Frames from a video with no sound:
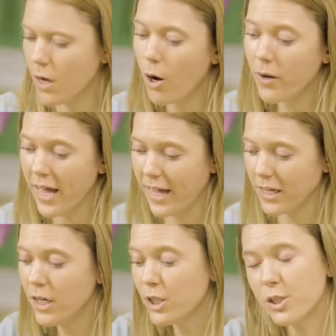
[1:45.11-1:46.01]

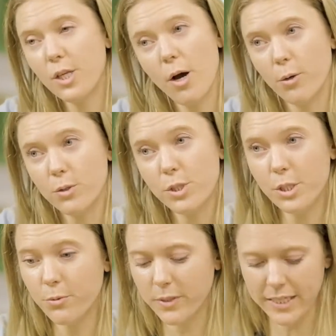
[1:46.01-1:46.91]
Okay, so
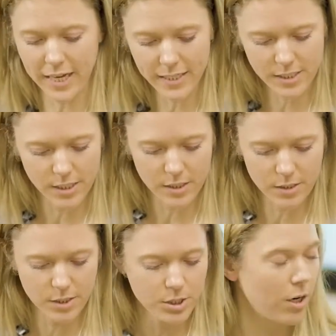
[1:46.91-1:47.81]
to get
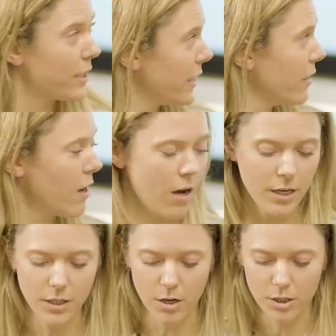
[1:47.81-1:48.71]
started
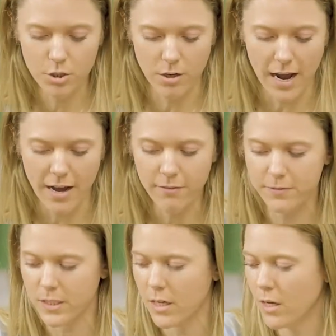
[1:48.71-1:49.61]
on our
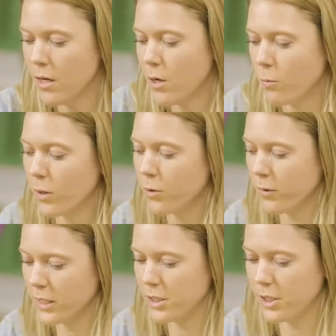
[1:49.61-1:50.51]
craft, we're
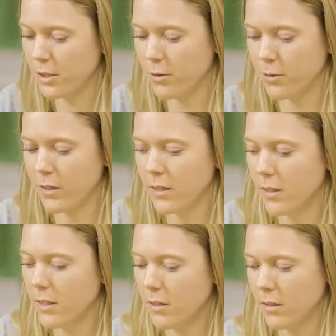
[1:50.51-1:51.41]
going to
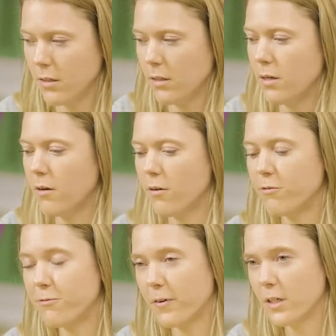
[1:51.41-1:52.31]

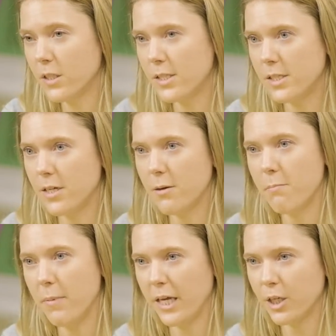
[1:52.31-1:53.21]
first
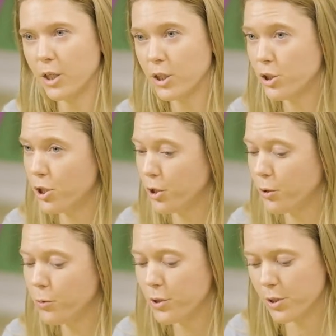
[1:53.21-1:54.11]
make
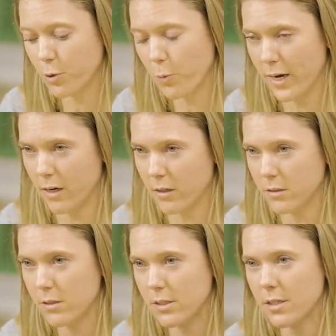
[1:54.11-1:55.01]
2
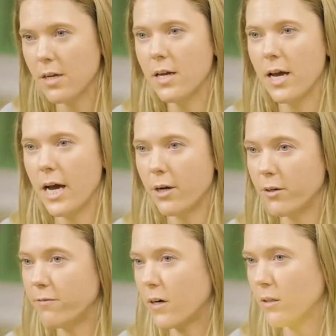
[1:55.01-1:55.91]
squares out
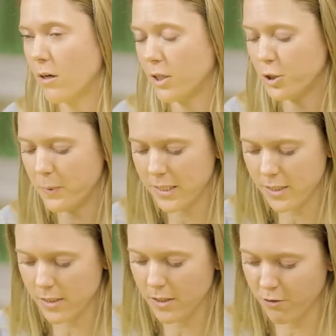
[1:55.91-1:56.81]
of our large
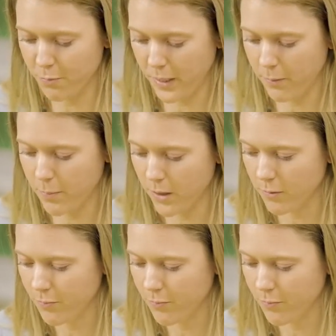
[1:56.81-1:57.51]
pieces of paper.